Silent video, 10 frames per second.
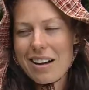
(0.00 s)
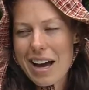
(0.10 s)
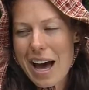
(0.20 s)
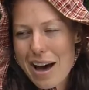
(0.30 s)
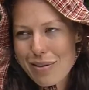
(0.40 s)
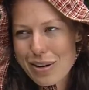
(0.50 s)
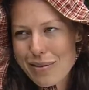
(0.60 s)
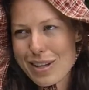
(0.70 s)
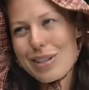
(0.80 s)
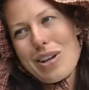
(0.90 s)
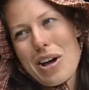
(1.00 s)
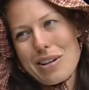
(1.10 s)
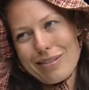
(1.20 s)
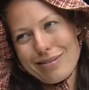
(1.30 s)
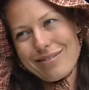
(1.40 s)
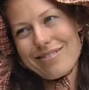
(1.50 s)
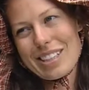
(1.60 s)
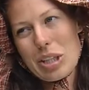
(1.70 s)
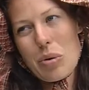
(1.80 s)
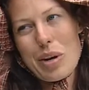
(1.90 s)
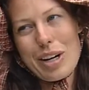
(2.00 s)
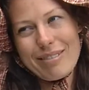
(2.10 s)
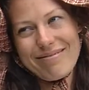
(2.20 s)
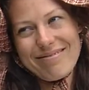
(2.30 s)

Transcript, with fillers: I have heard of his son, the lawyer.